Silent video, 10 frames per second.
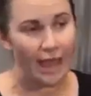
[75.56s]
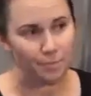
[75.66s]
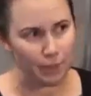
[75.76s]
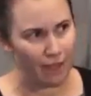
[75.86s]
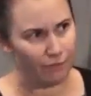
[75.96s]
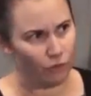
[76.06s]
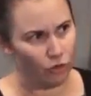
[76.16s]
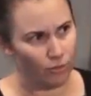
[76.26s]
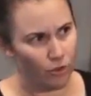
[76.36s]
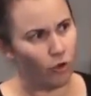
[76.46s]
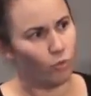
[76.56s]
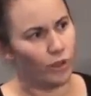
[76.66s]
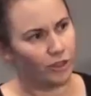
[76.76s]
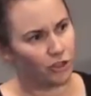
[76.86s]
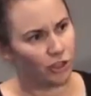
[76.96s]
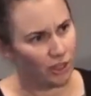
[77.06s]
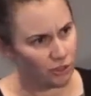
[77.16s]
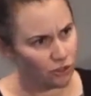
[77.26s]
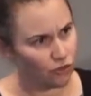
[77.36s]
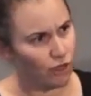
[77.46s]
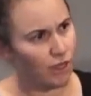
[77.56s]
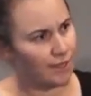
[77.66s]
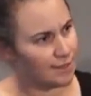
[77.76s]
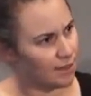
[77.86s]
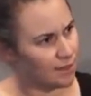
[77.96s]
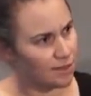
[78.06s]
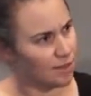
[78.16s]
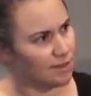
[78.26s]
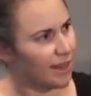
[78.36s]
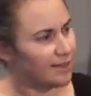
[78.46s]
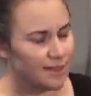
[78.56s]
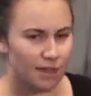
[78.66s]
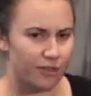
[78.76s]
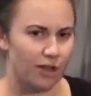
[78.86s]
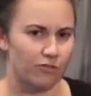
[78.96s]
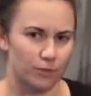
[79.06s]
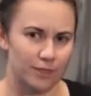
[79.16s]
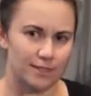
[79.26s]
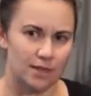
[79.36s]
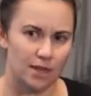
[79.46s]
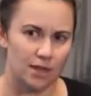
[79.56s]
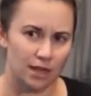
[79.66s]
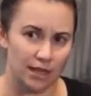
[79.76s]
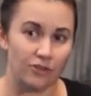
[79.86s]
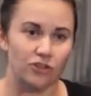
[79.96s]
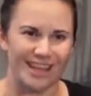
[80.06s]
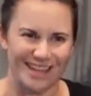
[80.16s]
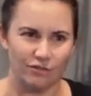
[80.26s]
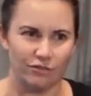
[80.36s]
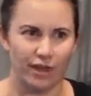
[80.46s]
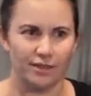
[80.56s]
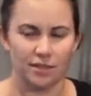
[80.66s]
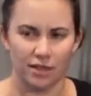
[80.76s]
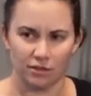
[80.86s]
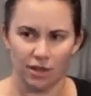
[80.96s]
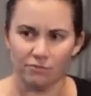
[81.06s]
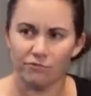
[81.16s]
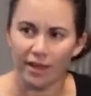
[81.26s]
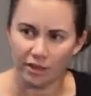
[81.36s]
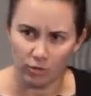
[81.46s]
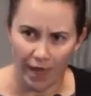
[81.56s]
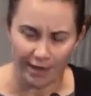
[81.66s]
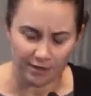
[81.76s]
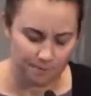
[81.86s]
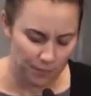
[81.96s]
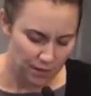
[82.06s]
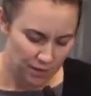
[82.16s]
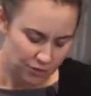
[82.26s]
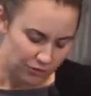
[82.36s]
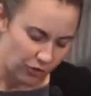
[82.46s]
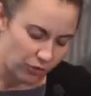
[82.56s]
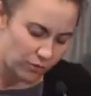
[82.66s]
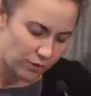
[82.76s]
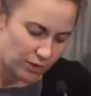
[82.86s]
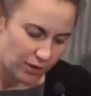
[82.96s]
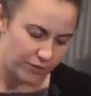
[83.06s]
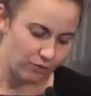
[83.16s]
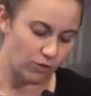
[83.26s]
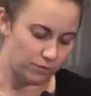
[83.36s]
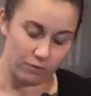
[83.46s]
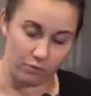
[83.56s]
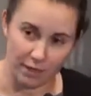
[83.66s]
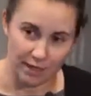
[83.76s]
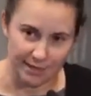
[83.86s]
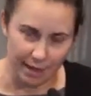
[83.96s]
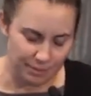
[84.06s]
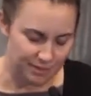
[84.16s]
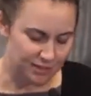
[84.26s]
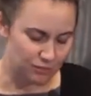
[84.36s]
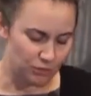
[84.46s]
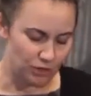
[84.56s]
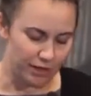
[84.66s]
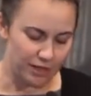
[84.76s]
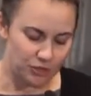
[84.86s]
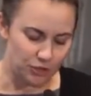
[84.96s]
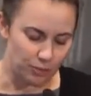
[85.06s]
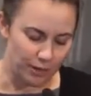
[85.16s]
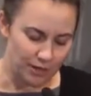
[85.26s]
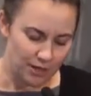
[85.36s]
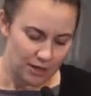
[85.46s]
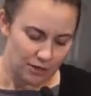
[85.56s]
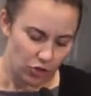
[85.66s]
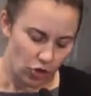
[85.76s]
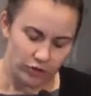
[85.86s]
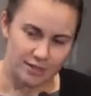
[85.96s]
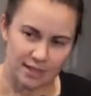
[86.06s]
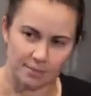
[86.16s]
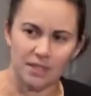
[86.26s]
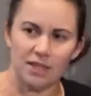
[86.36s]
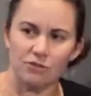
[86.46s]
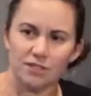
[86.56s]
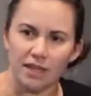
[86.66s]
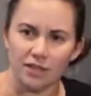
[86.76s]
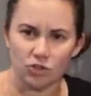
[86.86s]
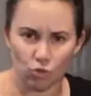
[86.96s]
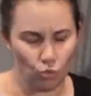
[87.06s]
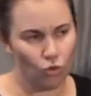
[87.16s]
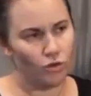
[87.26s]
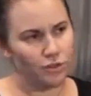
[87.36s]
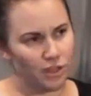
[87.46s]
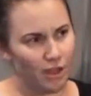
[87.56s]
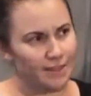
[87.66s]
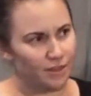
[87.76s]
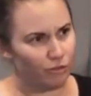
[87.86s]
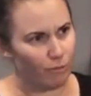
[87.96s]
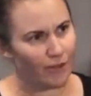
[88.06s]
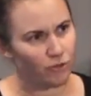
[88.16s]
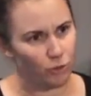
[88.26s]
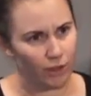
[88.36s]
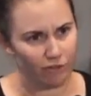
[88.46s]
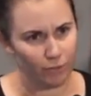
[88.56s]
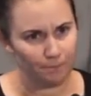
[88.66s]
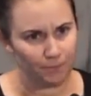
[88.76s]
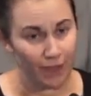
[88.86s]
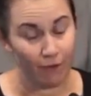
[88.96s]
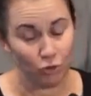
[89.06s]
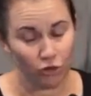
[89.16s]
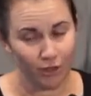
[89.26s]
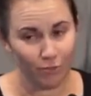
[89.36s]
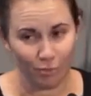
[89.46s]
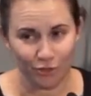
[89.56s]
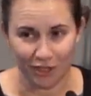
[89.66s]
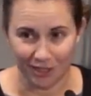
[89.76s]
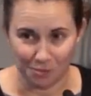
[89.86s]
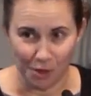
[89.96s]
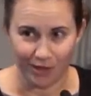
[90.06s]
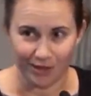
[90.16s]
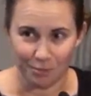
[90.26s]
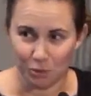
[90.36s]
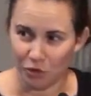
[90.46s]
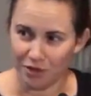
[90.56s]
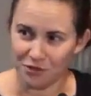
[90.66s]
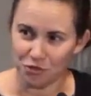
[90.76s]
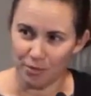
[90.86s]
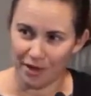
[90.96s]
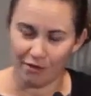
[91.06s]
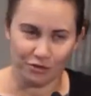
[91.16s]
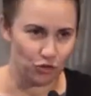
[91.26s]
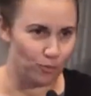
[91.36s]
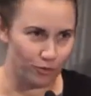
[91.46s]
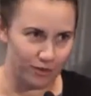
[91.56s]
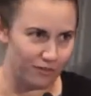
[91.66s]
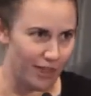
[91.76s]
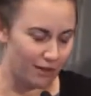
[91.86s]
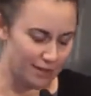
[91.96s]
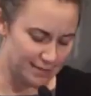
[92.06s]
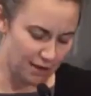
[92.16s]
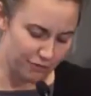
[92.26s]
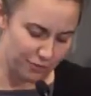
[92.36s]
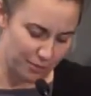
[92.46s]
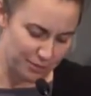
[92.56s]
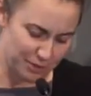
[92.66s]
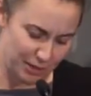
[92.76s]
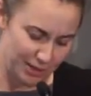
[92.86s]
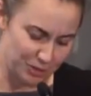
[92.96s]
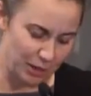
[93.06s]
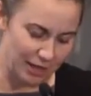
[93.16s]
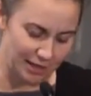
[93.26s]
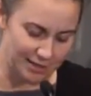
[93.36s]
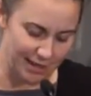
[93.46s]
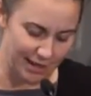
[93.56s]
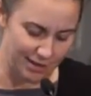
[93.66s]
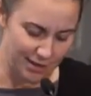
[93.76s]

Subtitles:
a platform on which industry and citizens and indeed other governments can actually innovate and value add. So there are many examples of this which I'll get to, but the concept here is getting towards the idea of a mashable government. Now, I'm not here representing my employers or my current job or any of that kind of stuff. I'm here speaking as a